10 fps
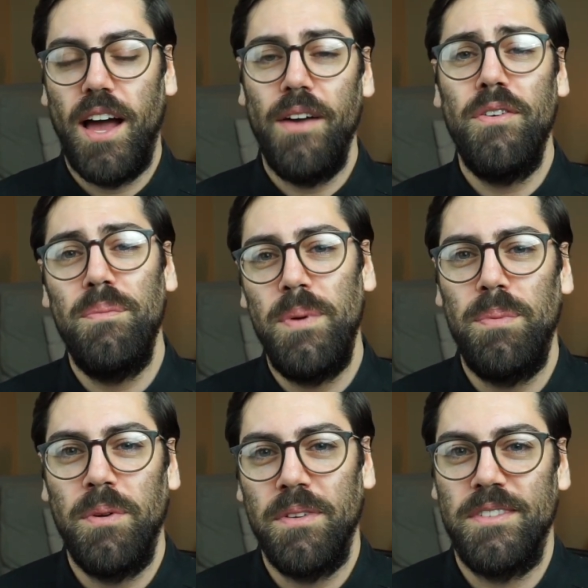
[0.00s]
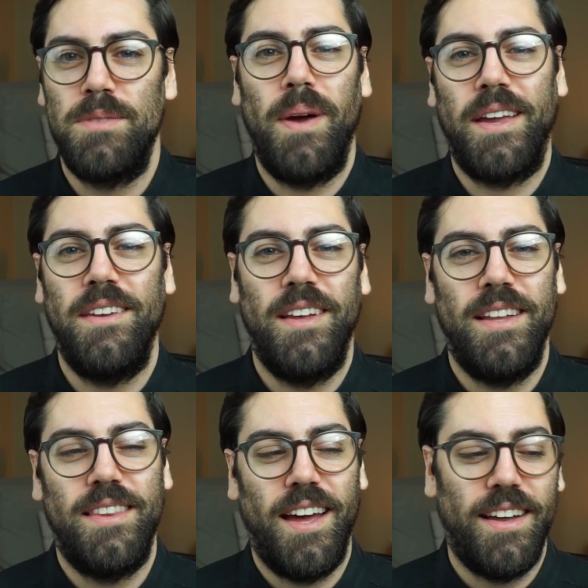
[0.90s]
I've heard people
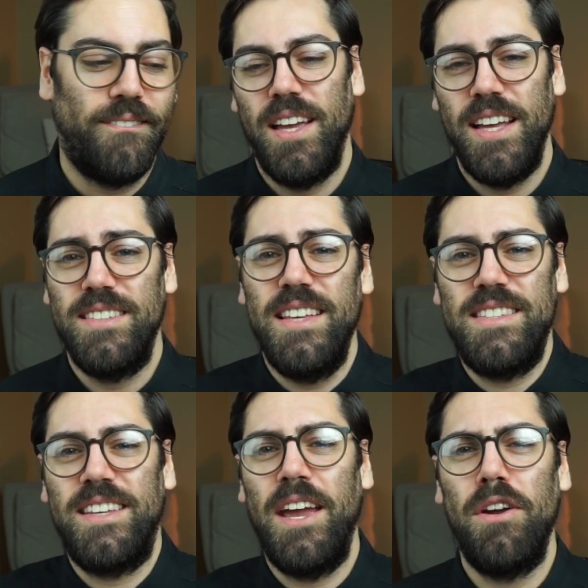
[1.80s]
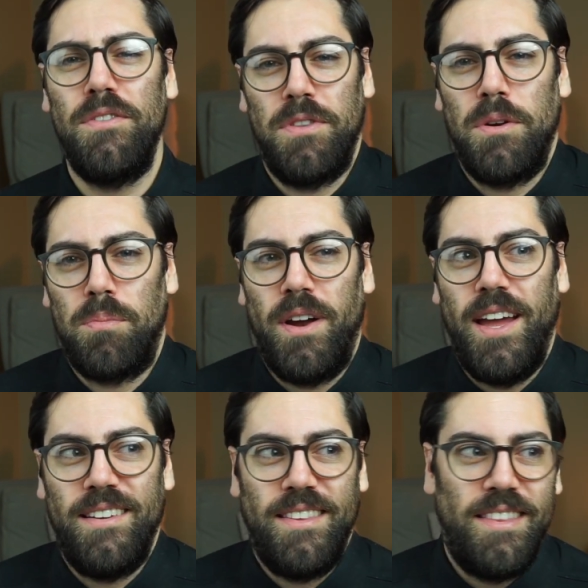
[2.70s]
speculate that it's less scary for their
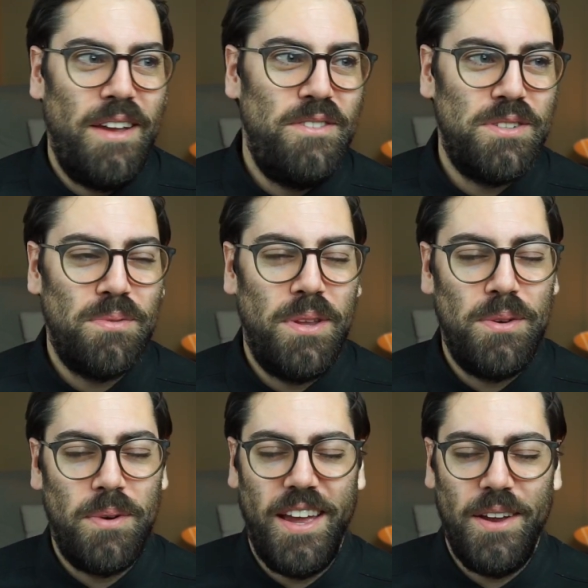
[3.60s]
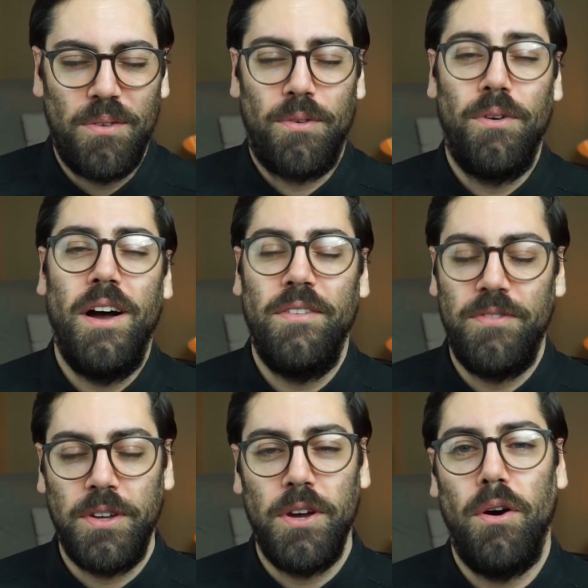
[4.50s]
brand. They just went through a rough
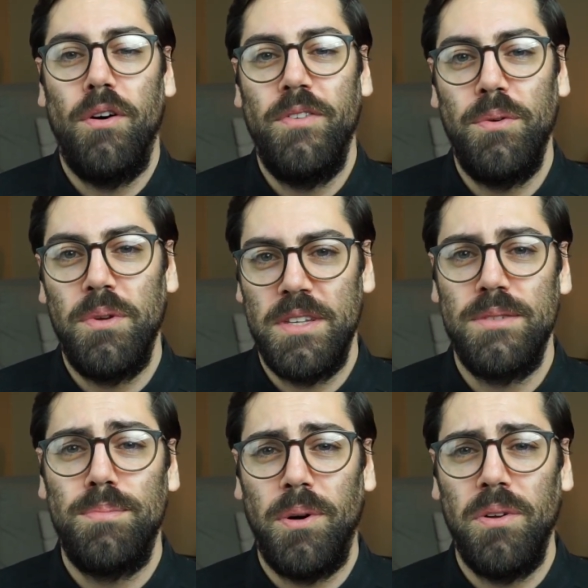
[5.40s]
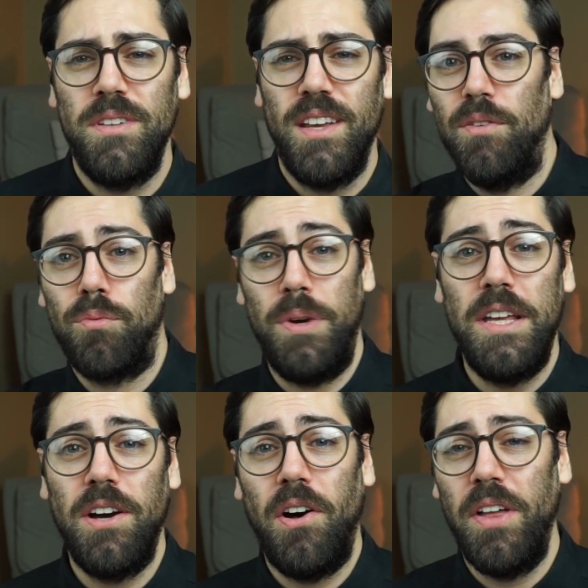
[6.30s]
go of it with this Bolt,
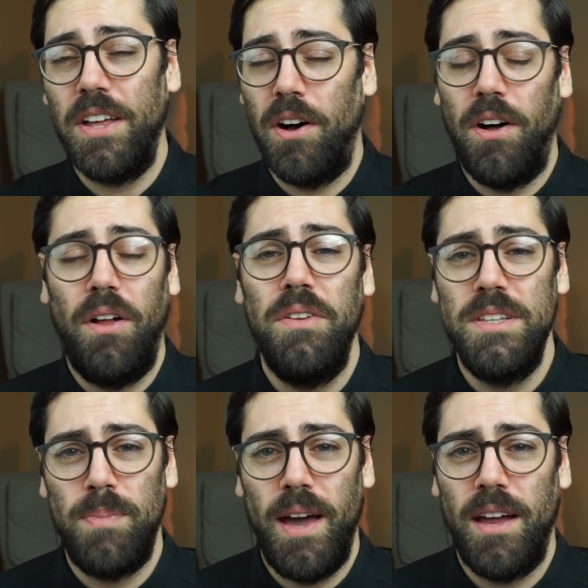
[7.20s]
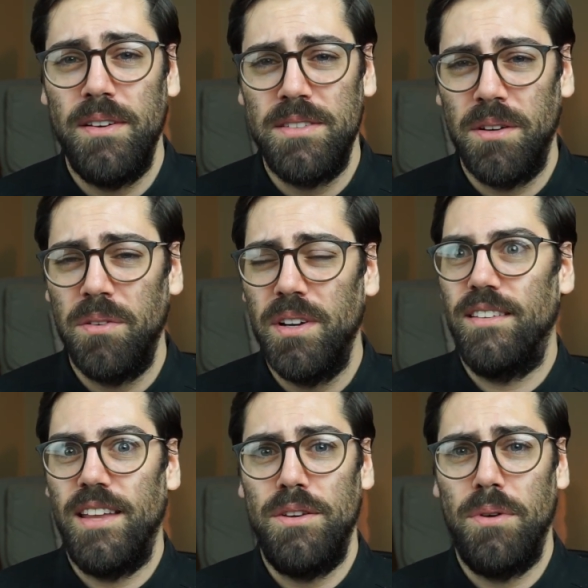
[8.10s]
recalling all these batteries. So
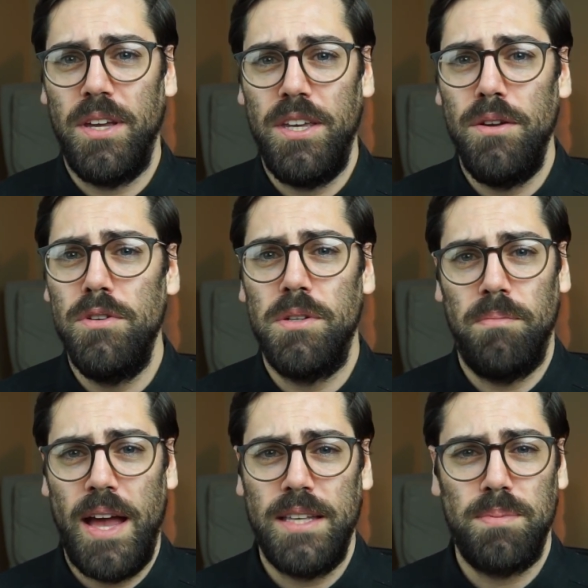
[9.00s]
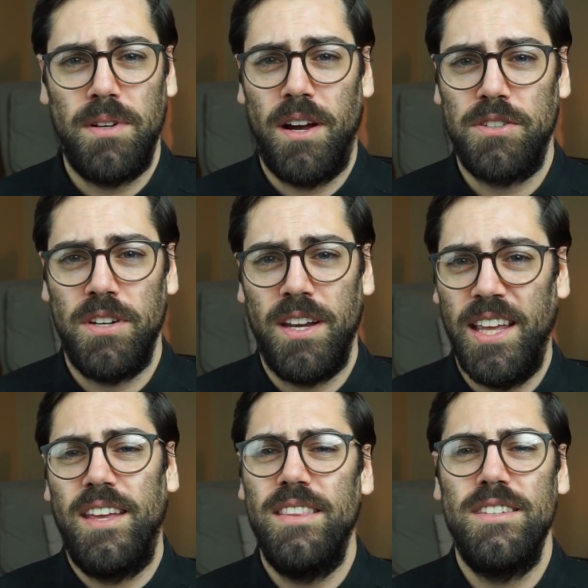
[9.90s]
they do a huge mass production,
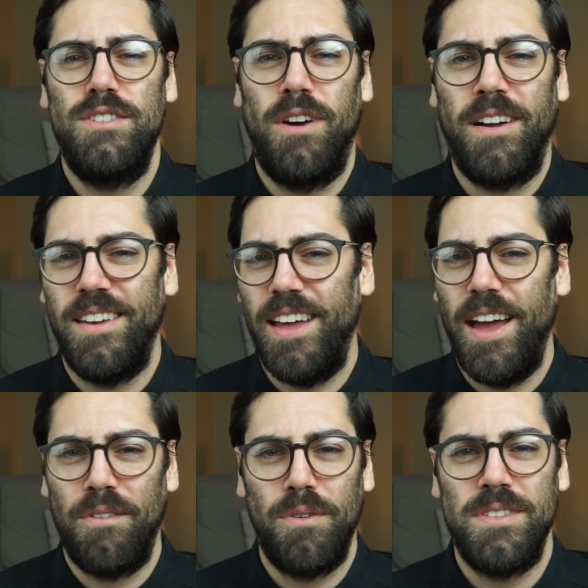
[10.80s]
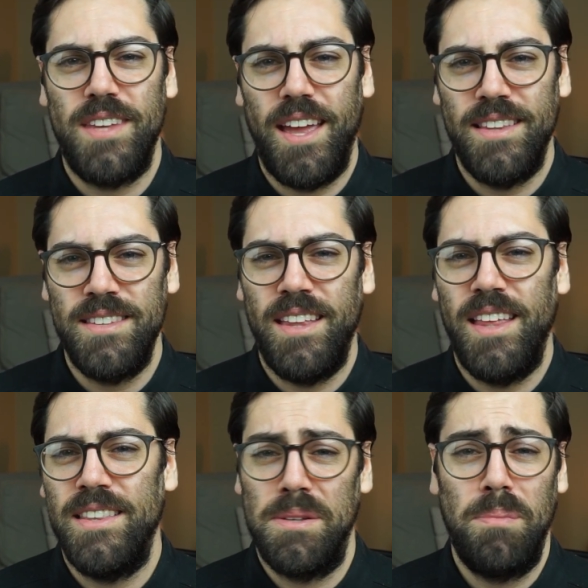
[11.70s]
get this truck into everyone's hands, and
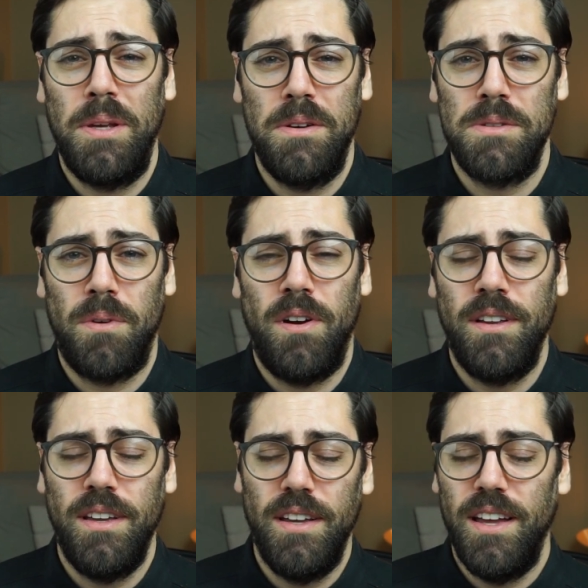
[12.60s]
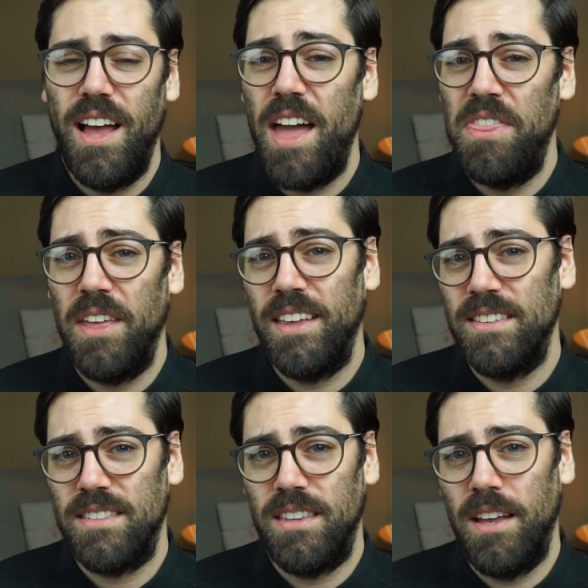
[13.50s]
then something goes wrong, I think
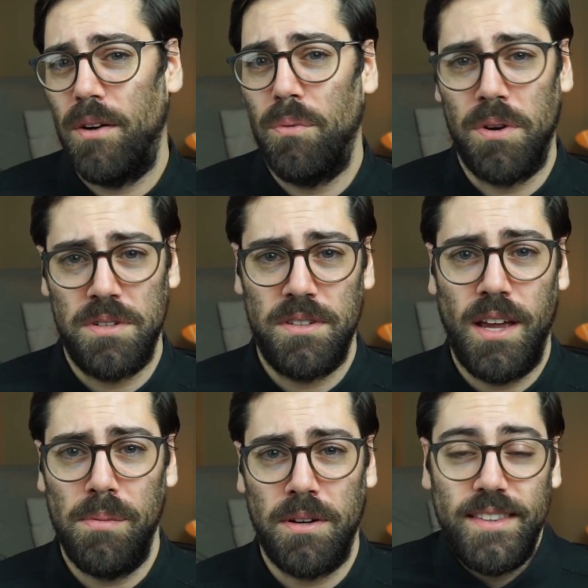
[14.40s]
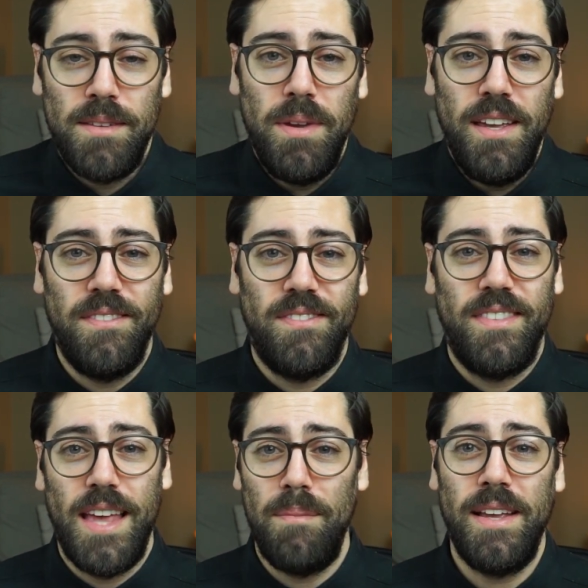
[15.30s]
is their worst nightmare. To me,
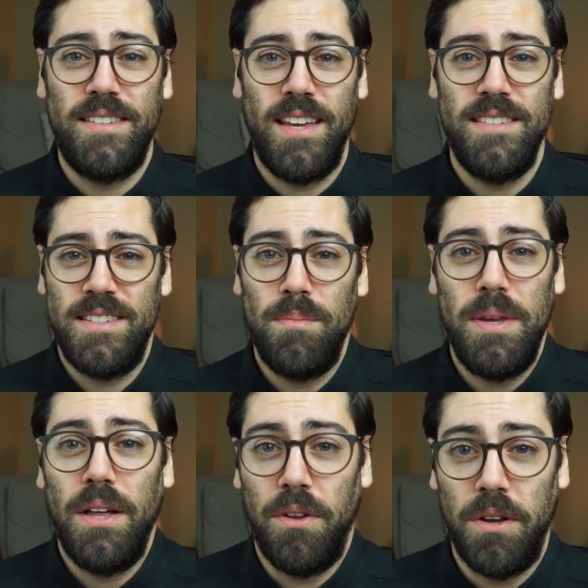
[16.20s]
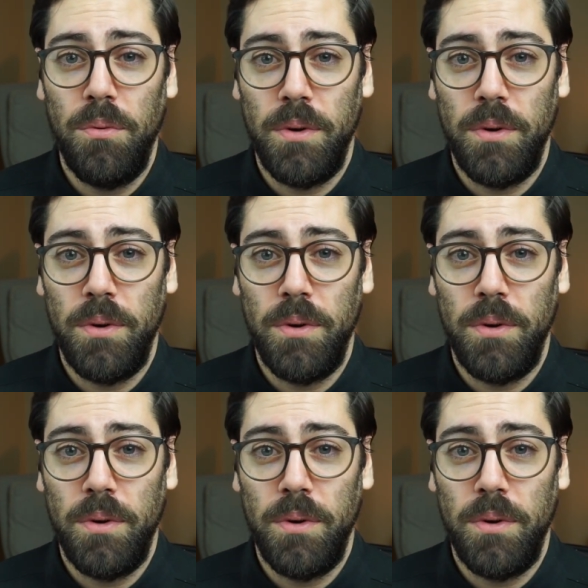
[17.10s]
that makes sense to be a little